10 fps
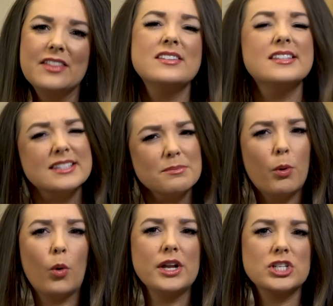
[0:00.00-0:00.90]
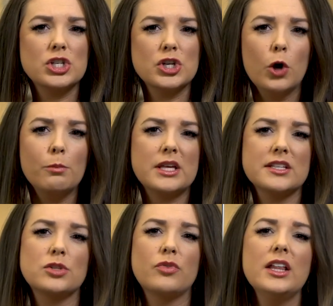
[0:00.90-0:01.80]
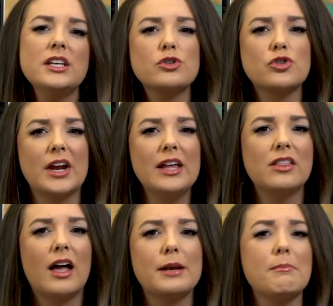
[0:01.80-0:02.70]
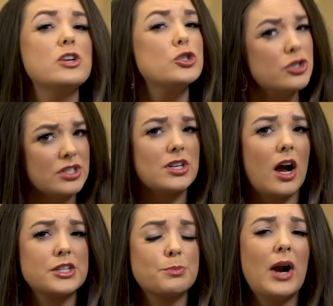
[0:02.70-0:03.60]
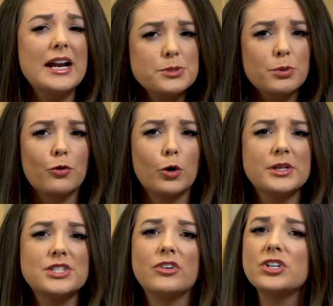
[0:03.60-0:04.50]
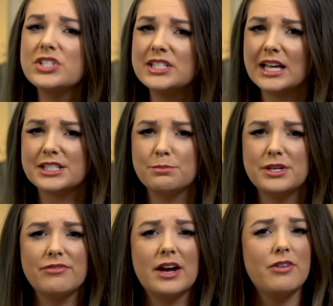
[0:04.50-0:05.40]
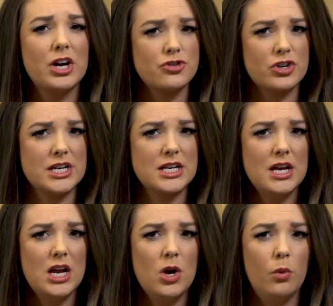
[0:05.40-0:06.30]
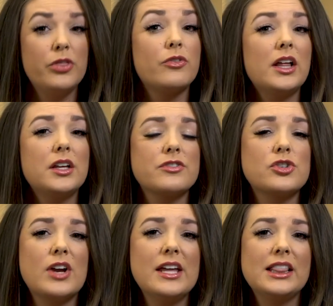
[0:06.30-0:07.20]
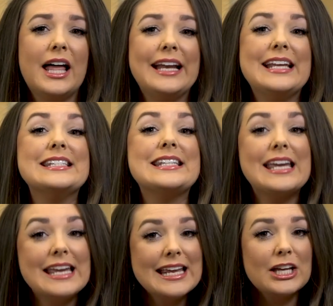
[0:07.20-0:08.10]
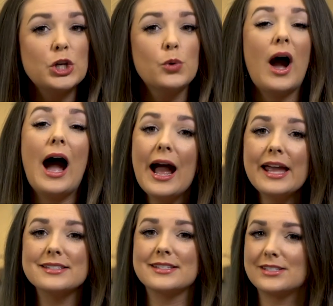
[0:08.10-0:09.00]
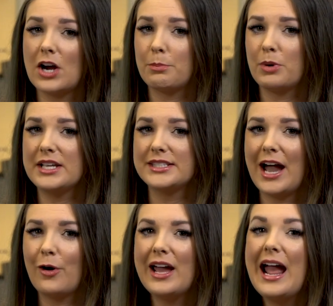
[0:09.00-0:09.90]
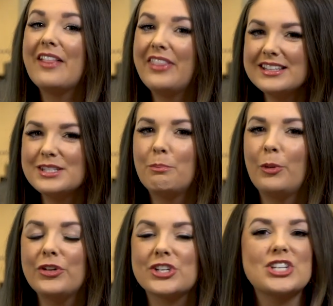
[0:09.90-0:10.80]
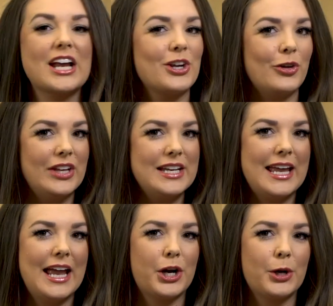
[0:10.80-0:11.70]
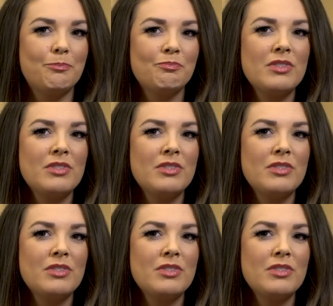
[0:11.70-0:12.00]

This is important to note because the relative strength line measures the stock's price performance versus the S&P 500. When the relative strength line is hitting a new high as the stock breaks out, that's a bullish technical indicator.